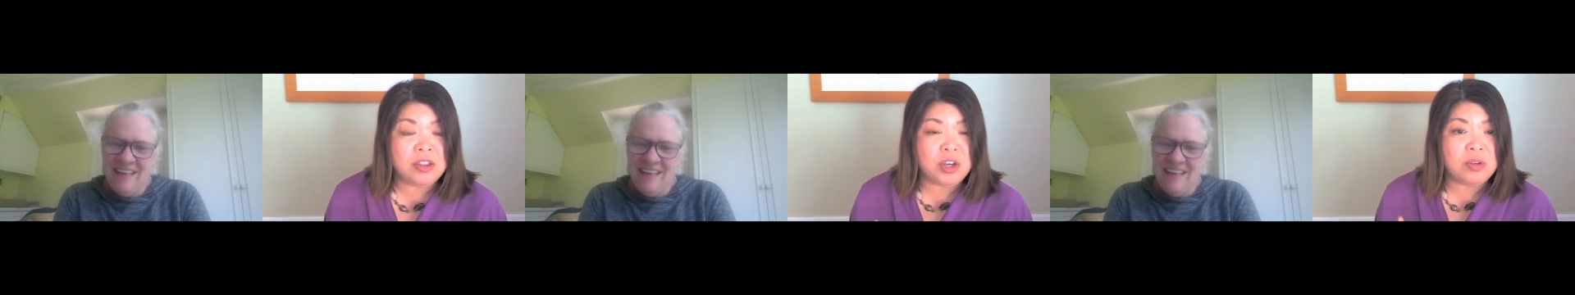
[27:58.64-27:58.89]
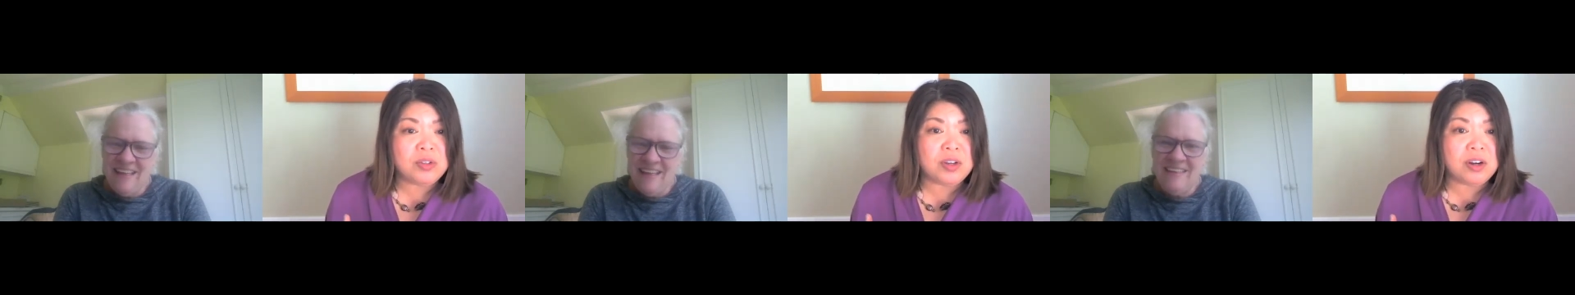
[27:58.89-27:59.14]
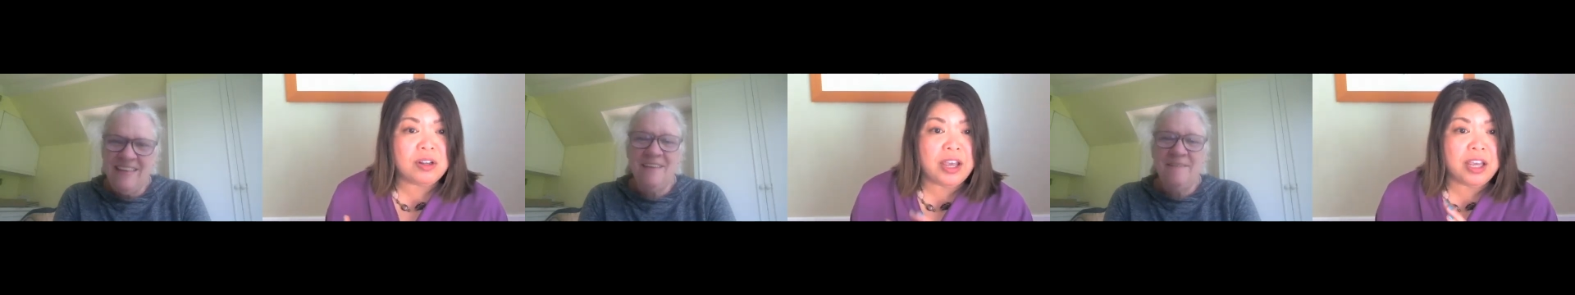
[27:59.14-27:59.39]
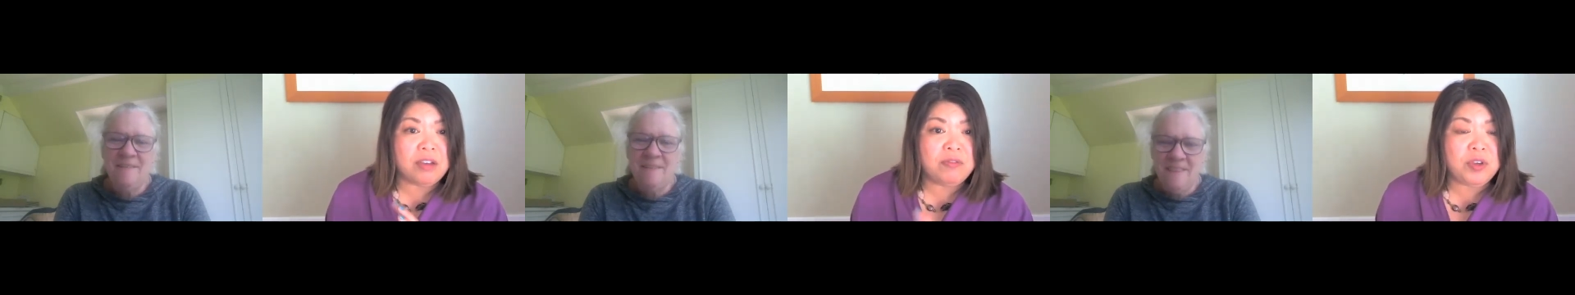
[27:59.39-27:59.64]
Speaker 1: those are like
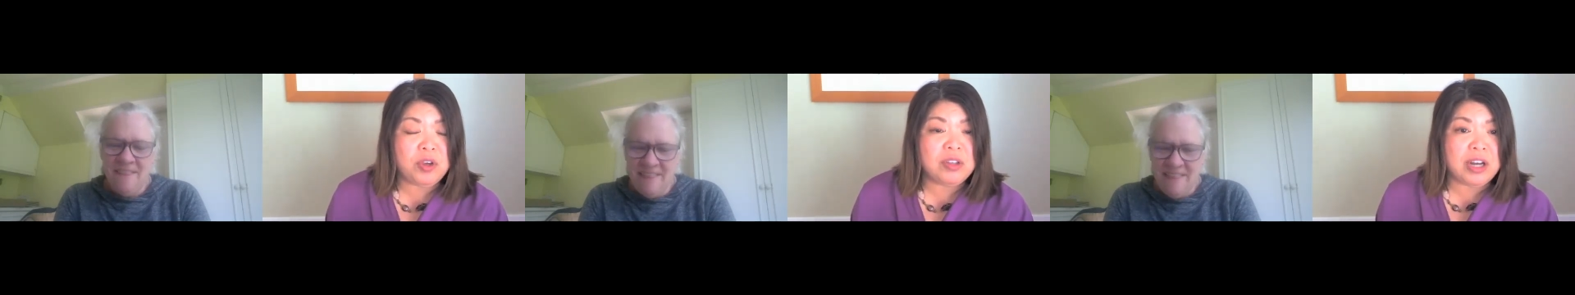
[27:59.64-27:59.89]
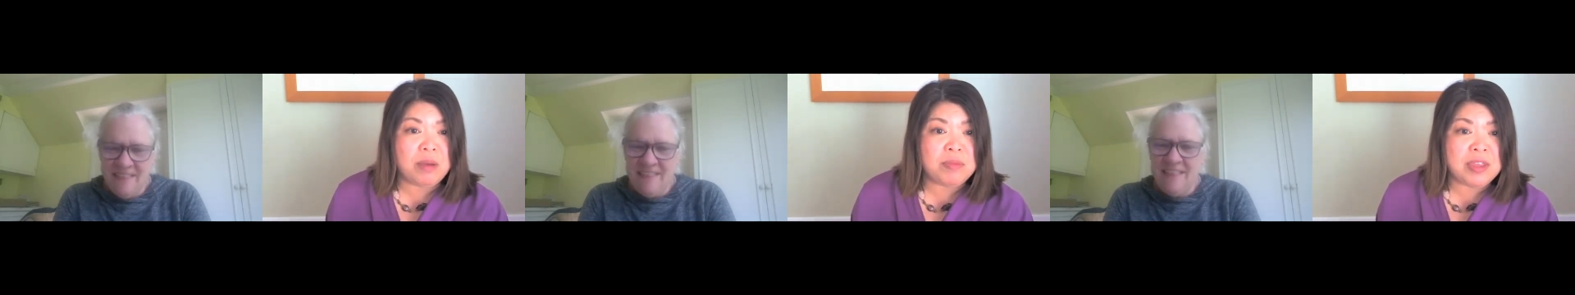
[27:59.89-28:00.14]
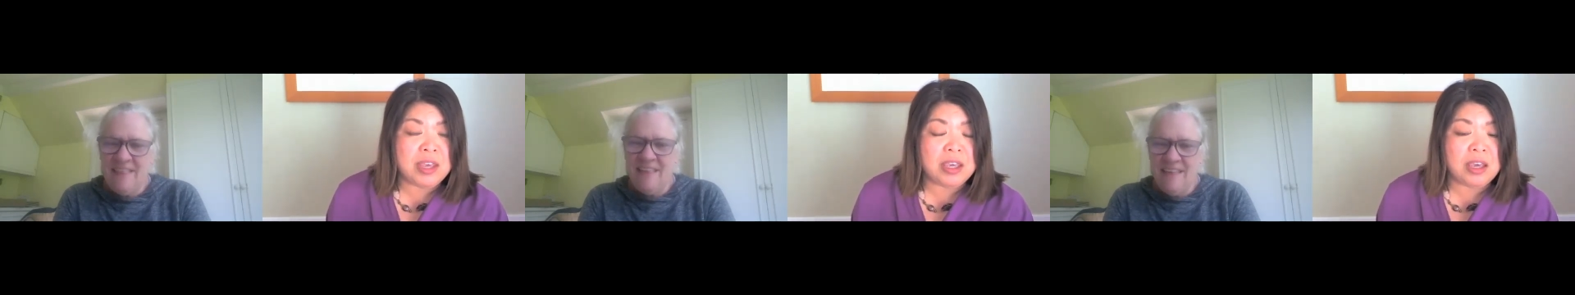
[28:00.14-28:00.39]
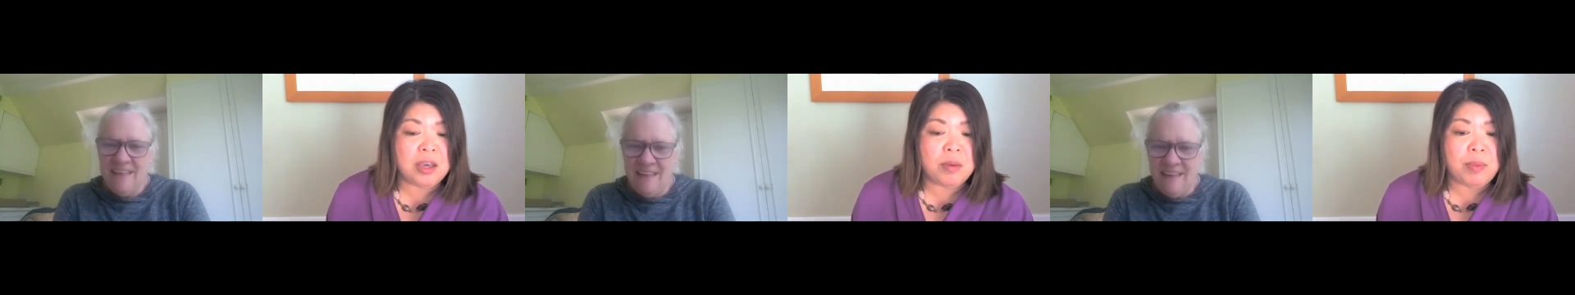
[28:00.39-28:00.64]
a few that I'm
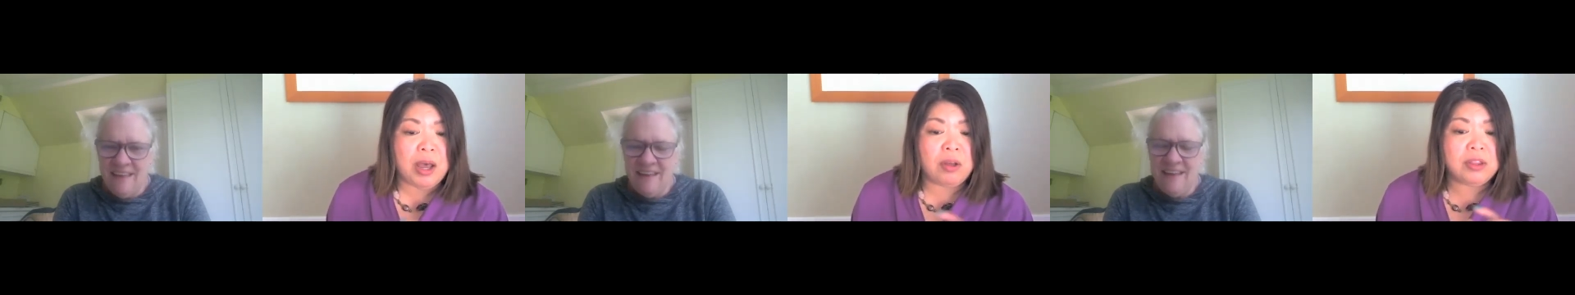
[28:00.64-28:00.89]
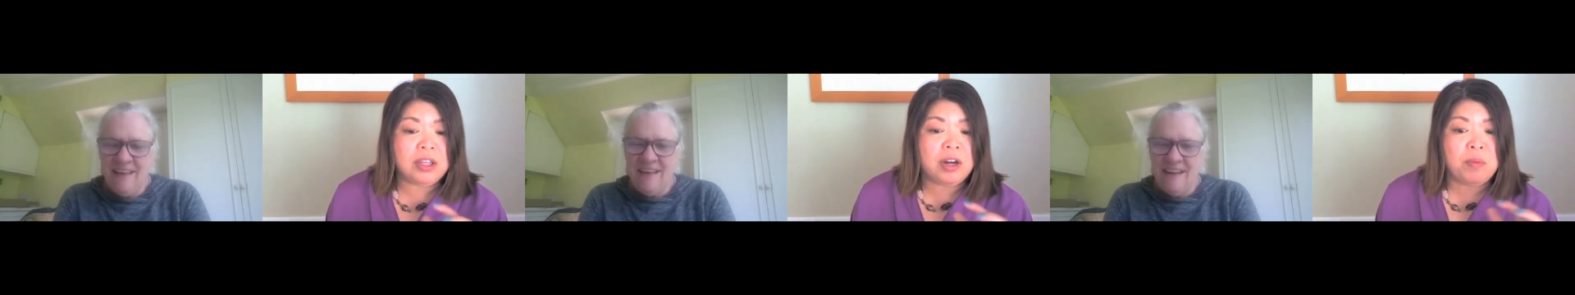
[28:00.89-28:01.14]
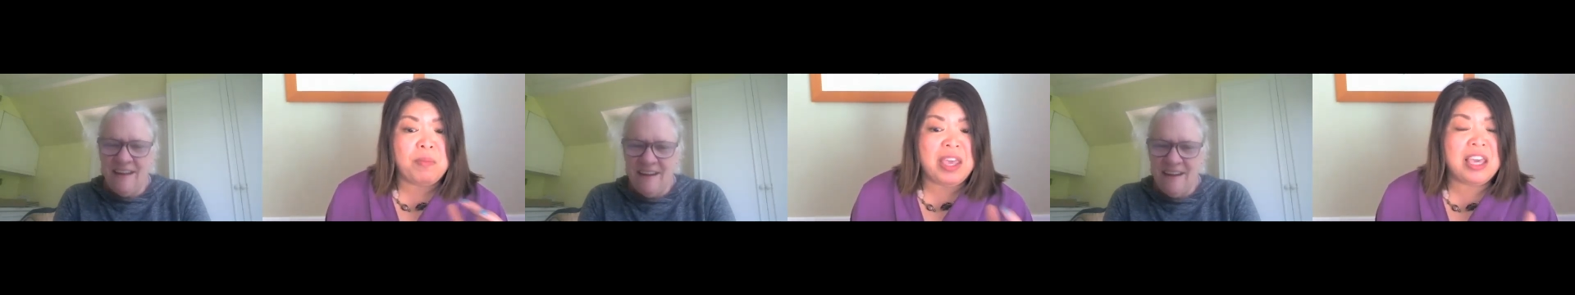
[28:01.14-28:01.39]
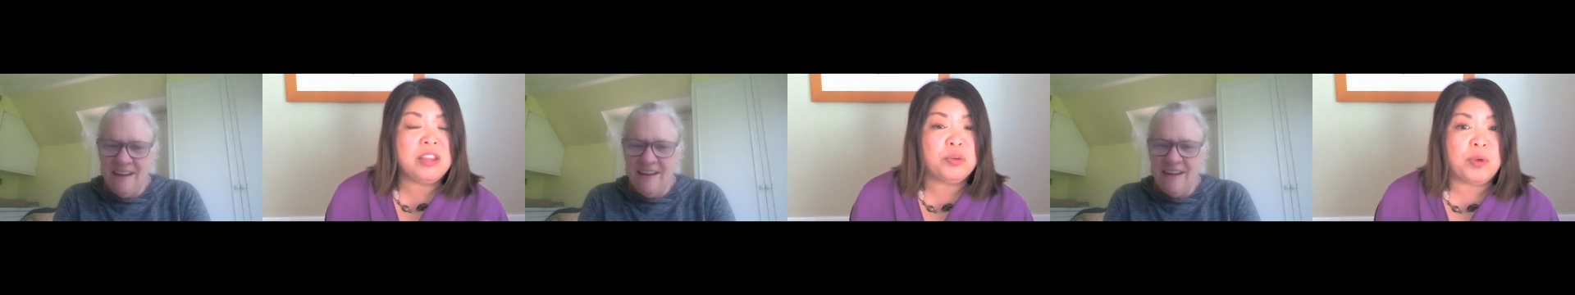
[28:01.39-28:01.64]
thinking about that are making the